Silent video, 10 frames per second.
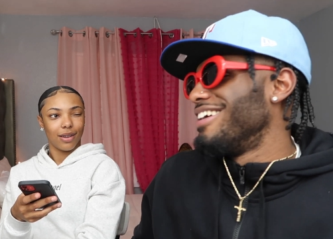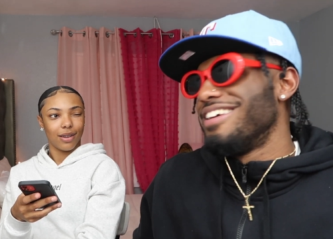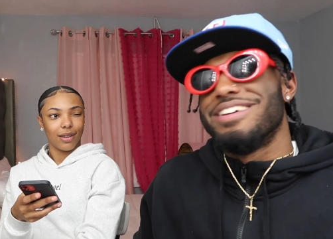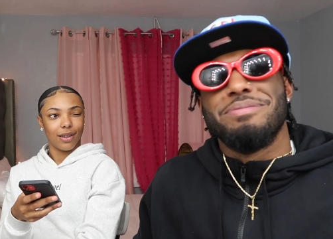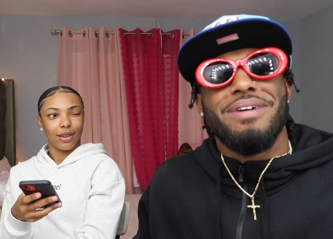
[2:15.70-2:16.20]

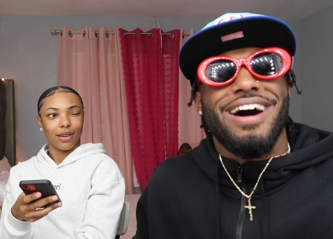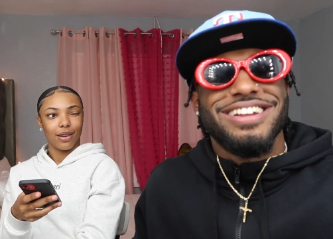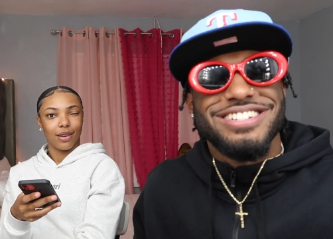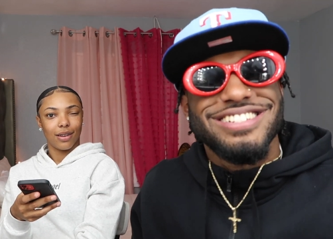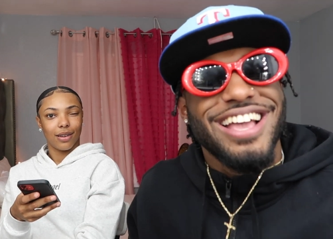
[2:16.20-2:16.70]
Speaker 1: and
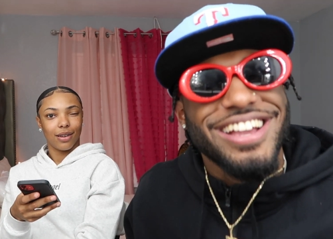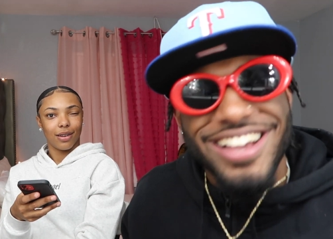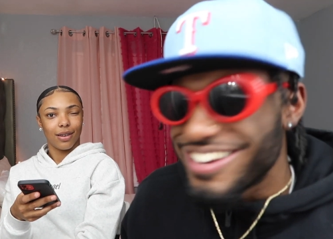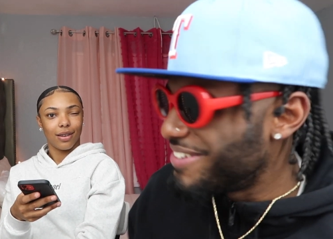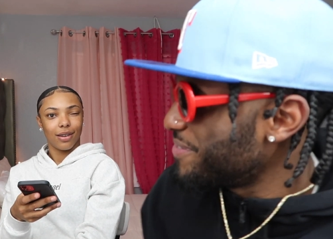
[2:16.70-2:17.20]
I just had
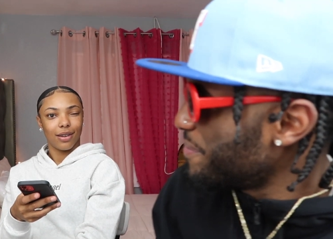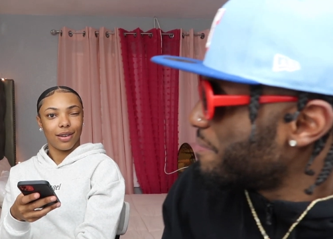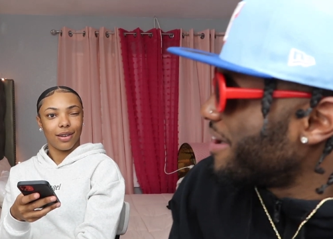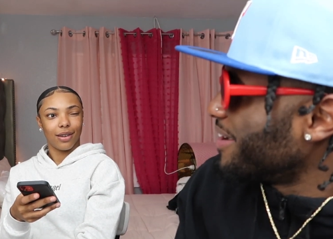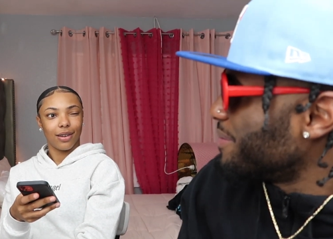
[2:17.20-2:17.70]
got a new
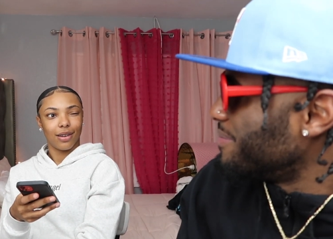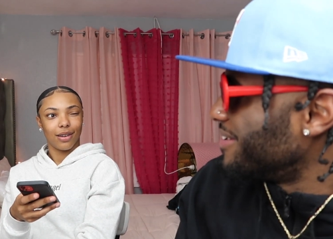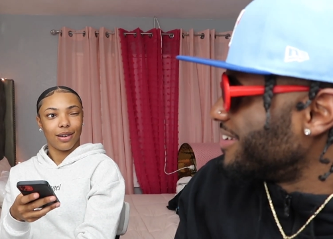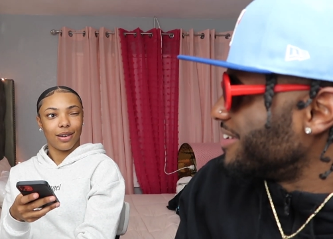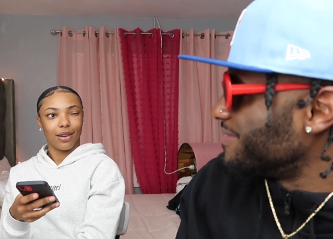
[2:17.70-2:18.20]
bike,
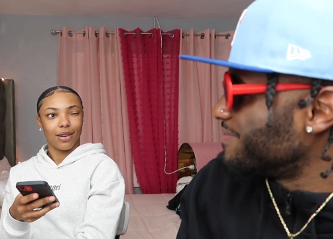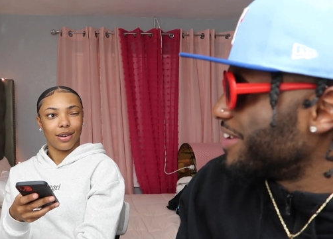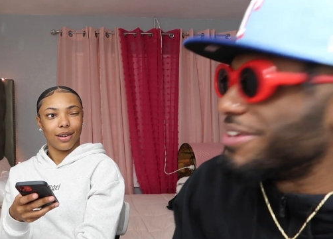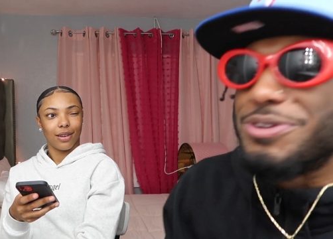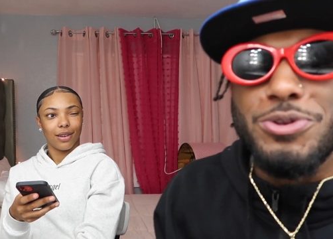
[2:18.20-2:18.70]
bro
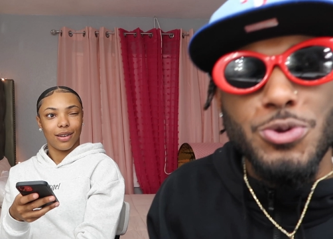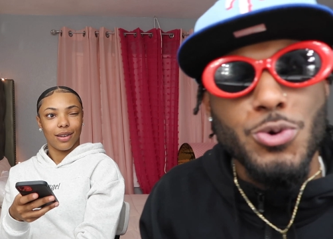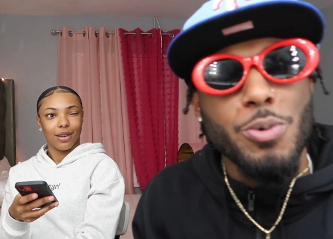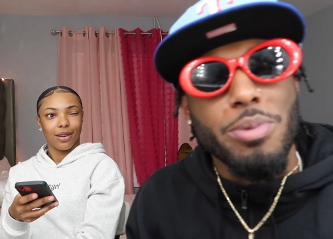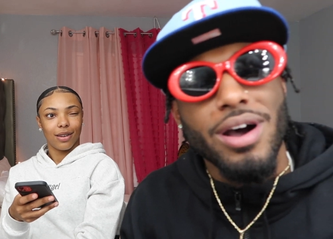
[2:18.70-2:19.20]
a
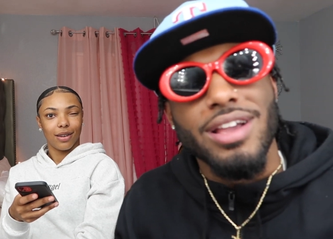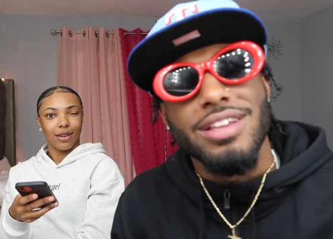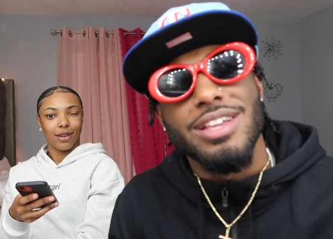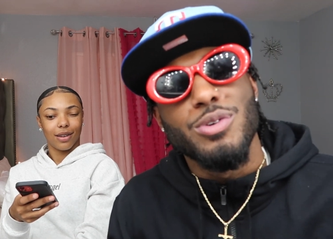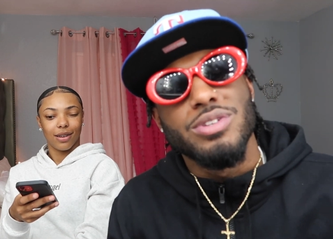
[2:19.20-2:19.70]
new
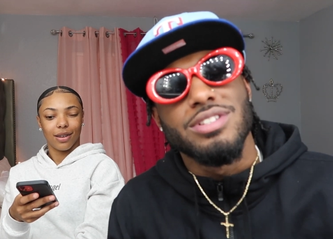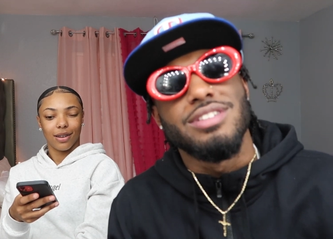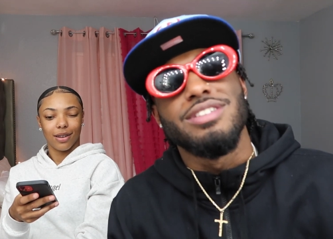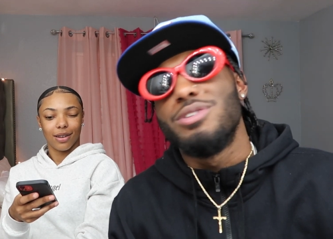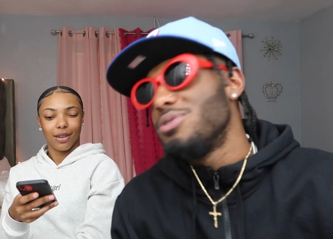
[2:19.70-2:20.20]
bike. It was a
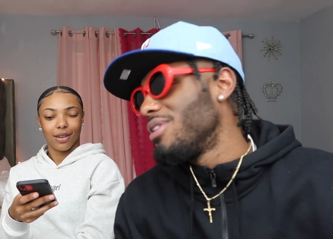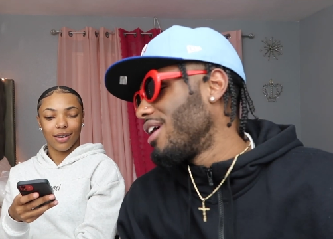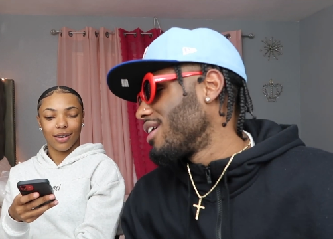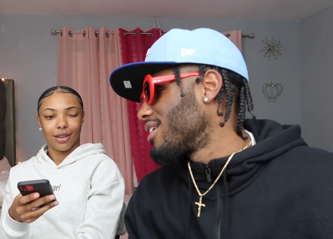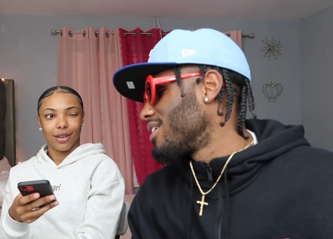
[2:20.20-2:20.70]
new
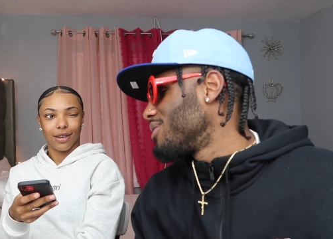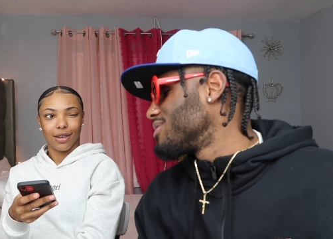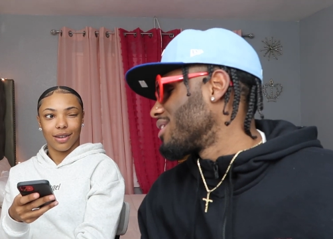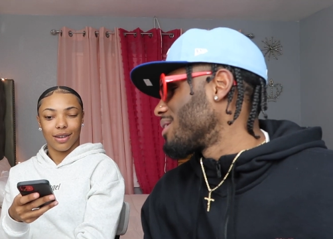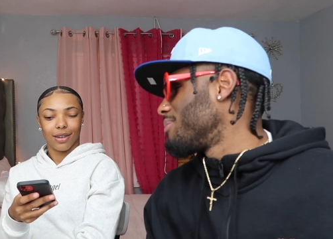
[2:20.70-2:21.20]
like it
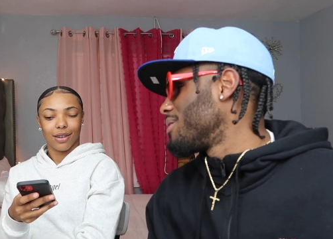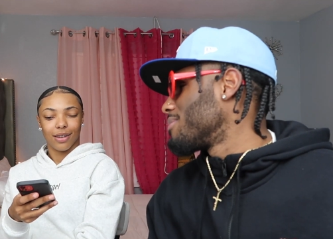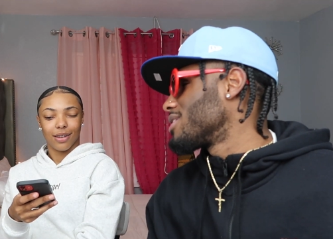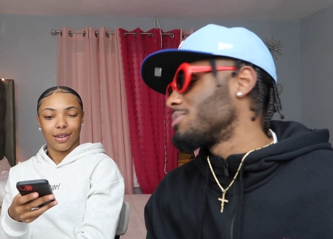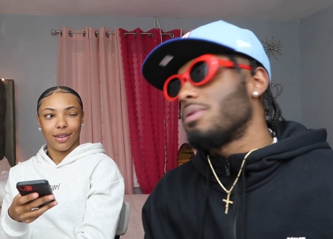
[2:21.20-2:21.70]
was like a
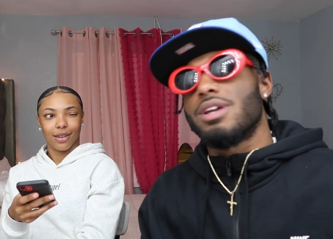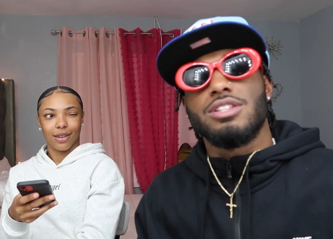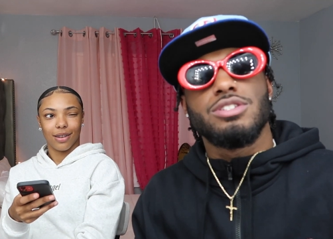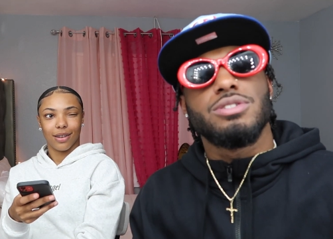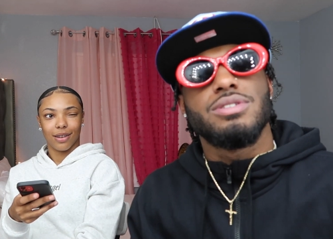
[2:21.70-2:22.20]
BMX
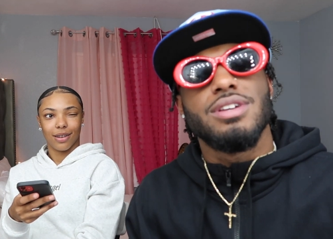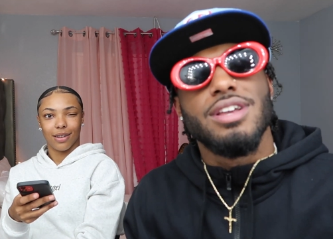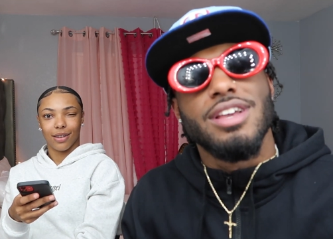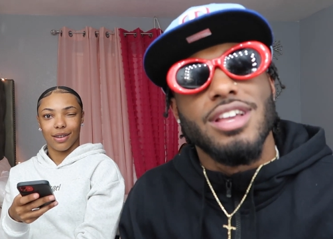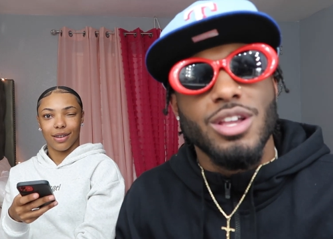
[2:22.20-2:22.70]
bike too.
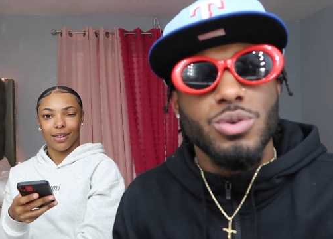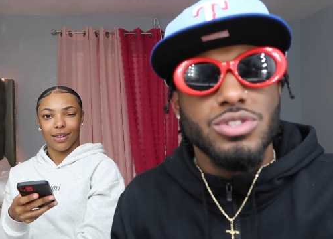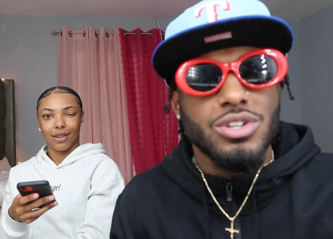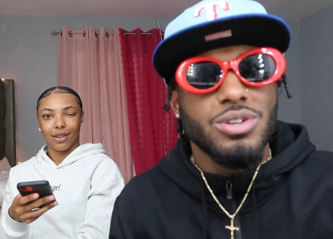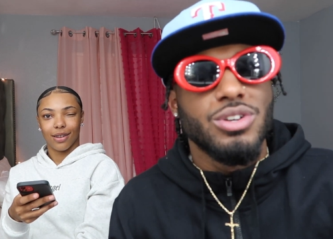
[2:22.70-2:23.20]
It
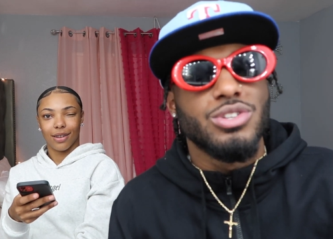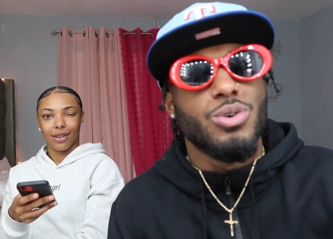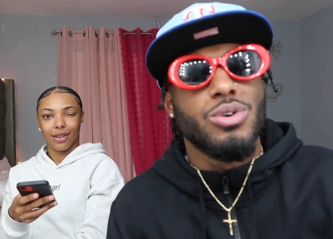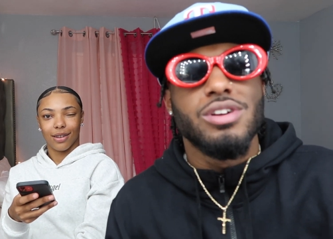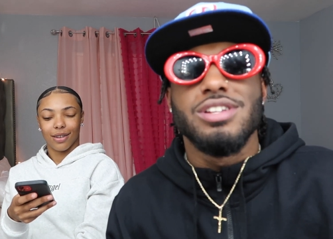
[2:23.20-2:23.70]
was cool. It was
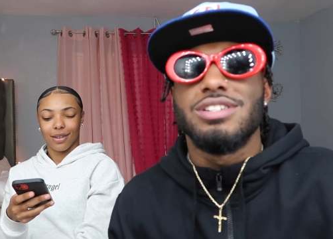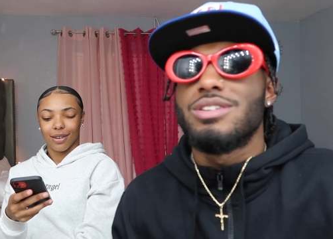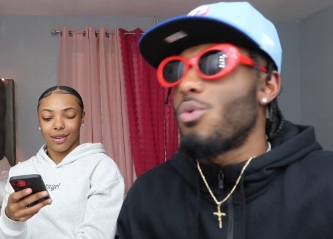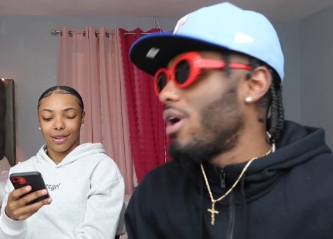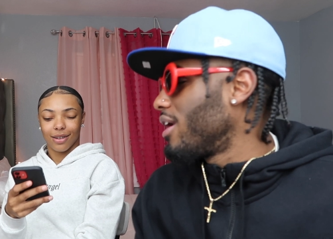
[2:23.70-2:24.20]
orange
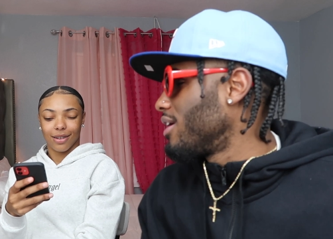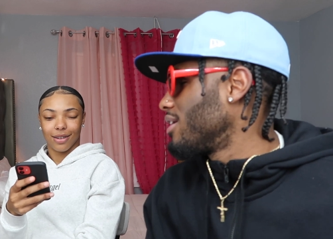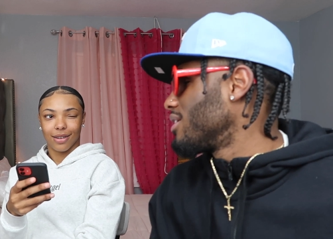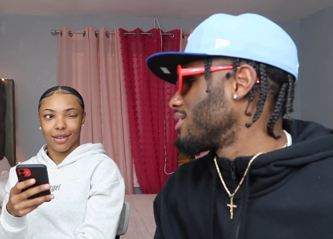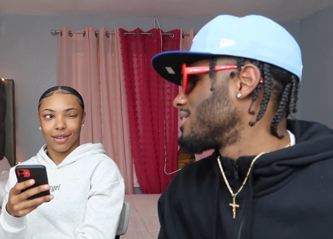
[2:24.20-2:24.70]
and white.
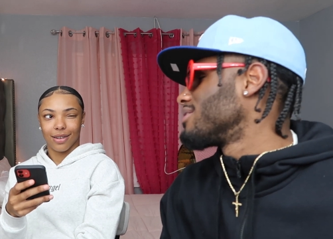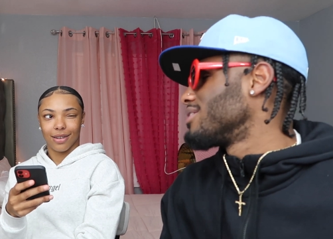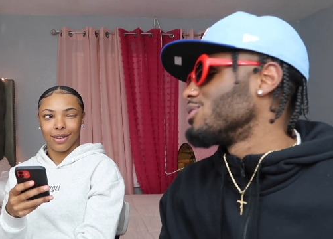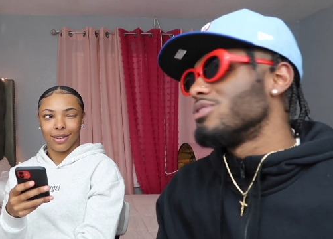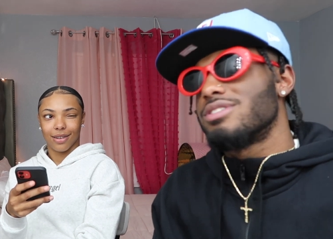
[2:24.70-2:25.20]

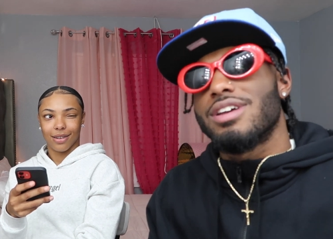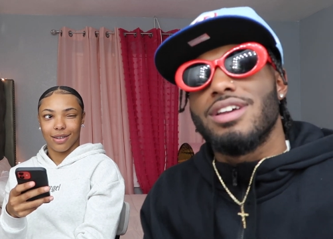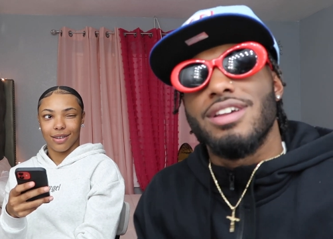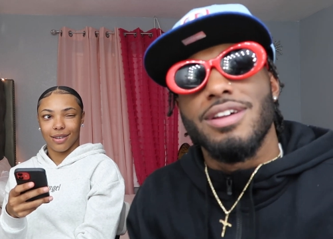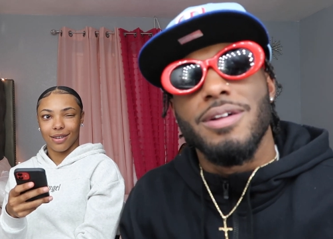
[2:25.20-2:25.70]
It was tight.